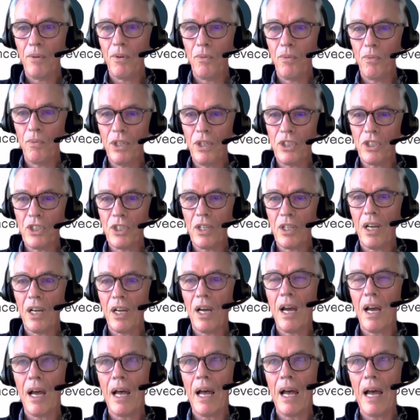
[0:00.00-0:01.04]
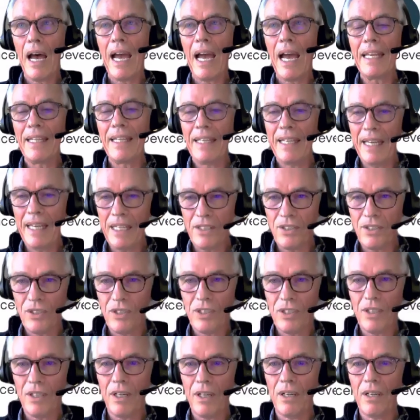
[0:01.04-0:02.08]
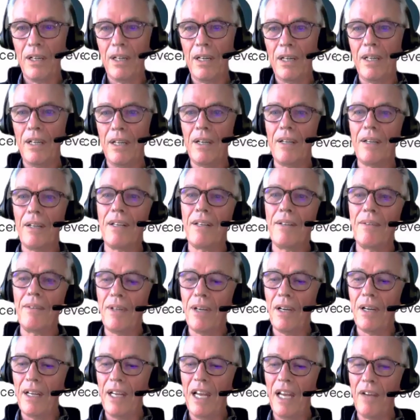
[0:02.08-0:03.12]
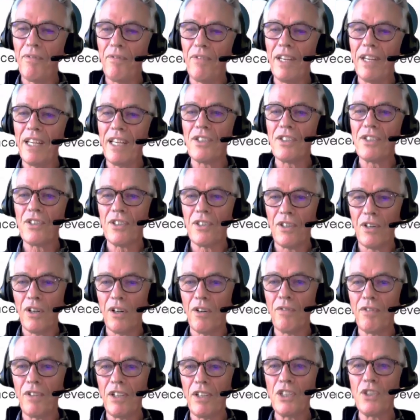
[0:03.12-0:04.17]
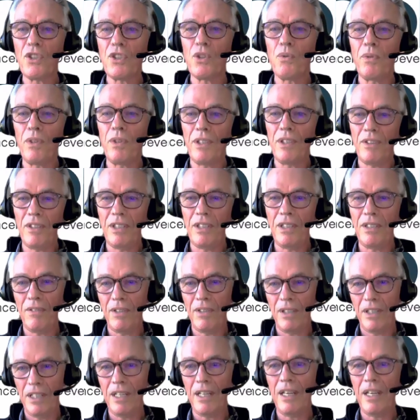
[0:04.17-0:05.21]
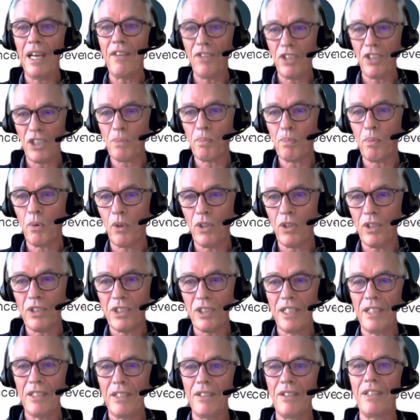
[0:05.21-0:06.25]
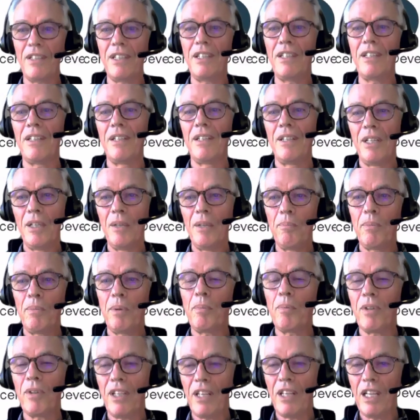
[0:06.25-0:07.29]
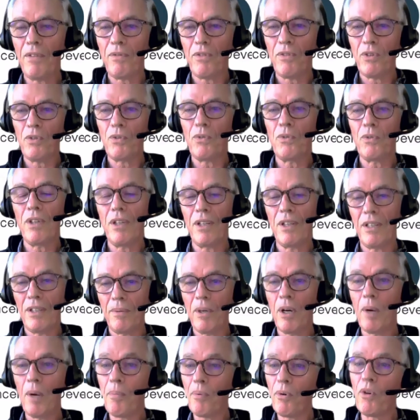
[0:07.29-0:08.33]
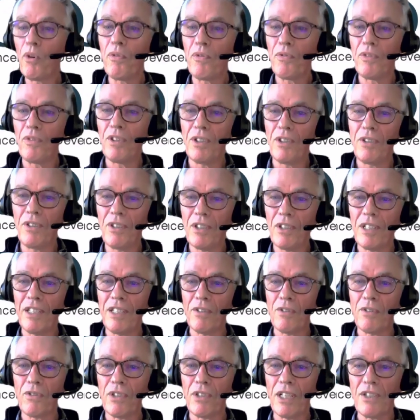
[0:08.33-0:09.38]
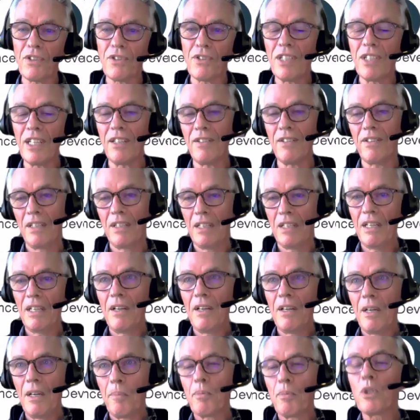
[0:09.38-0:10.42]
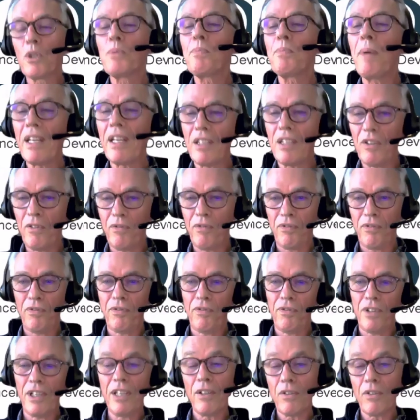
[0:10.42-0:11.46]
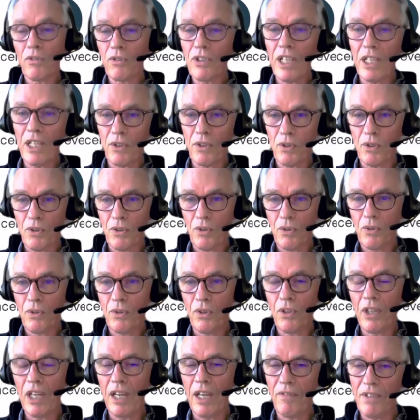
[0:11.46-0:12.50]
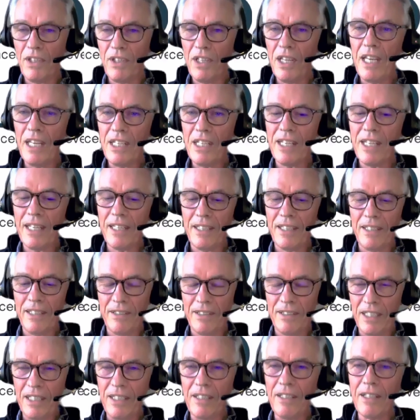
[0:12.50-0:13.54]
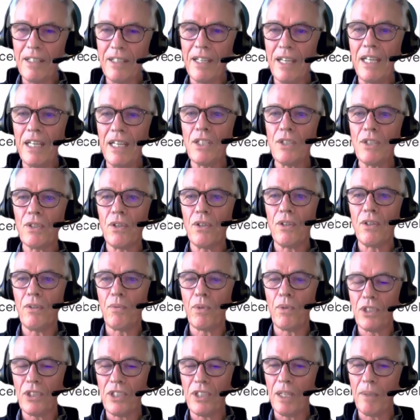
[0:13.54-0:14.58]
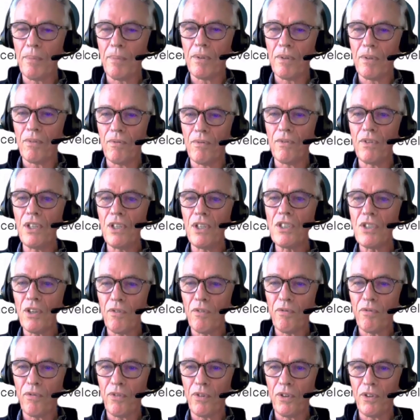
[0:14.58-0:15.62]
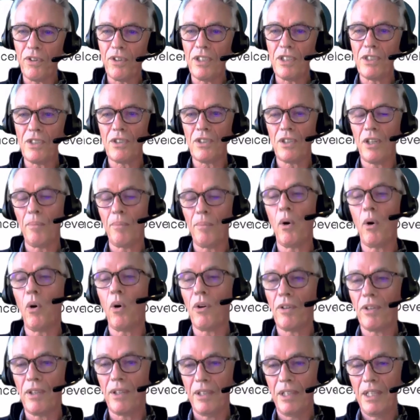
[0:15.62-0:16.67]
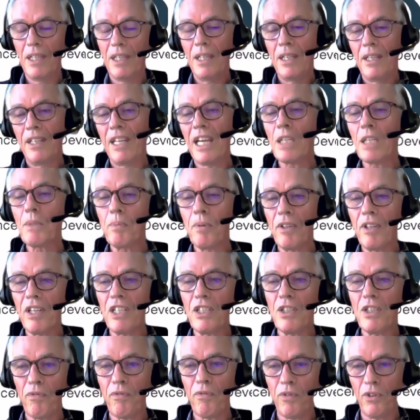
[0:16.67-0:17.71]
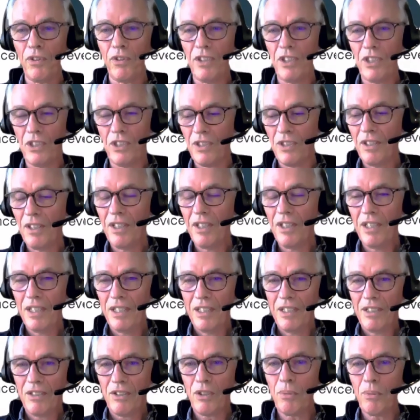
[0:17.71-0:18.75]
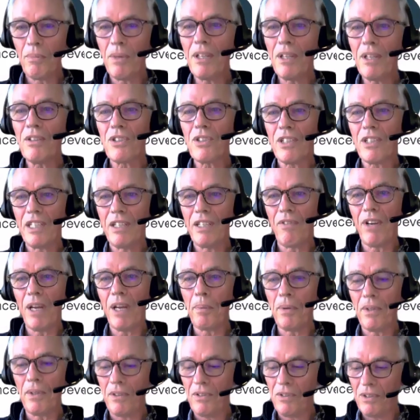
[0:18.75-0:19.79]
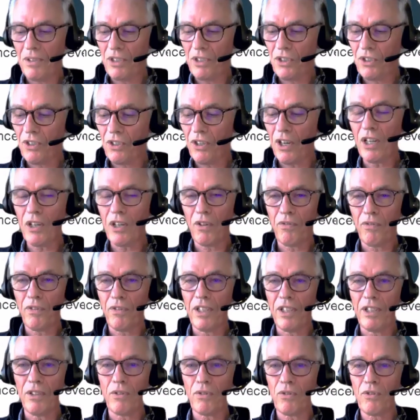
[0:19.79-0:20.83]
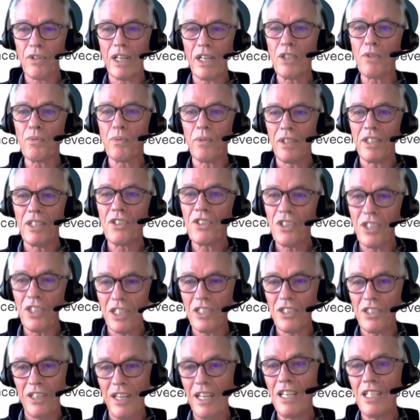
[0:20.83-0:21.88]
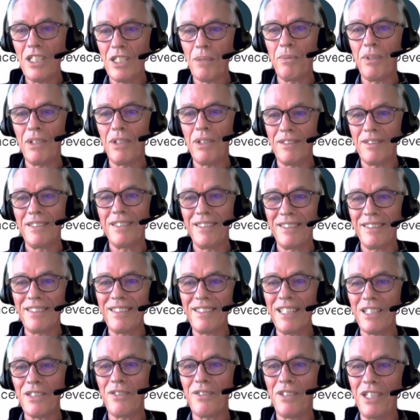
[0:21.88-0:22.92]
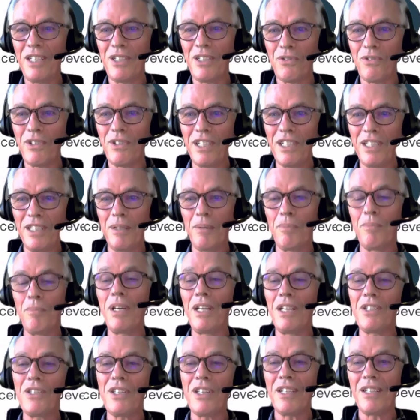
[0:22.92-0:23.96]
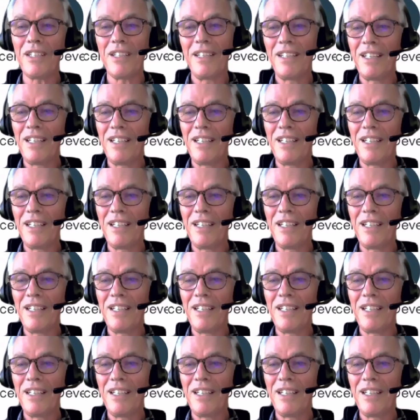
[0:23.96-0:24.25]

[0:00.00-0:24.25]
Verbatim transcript: which I guess uh, have less of an issue with the uh, ethics boards and the uh, people that have to uh, approve the, the, clinical trials than prospective clinical trials could have. Is that indeed the case? Was that reason for this, um, or the, the explanation for this tremendously rapid start of clinical trials within six days? I mean, uh, that is really amazing